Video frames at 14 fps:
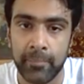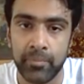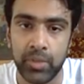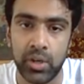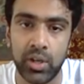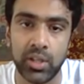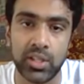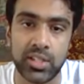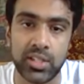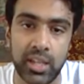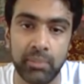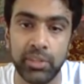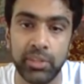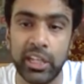The
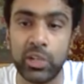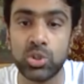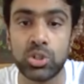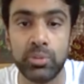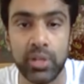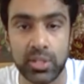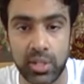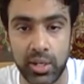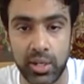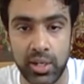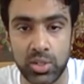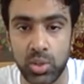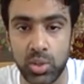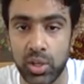same thing used to be a Sunday.
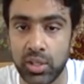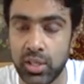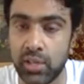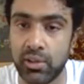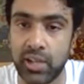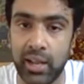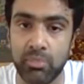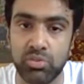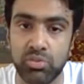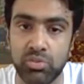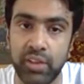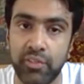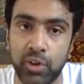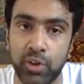So there were times when
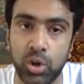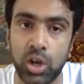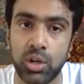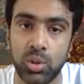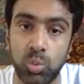I forgot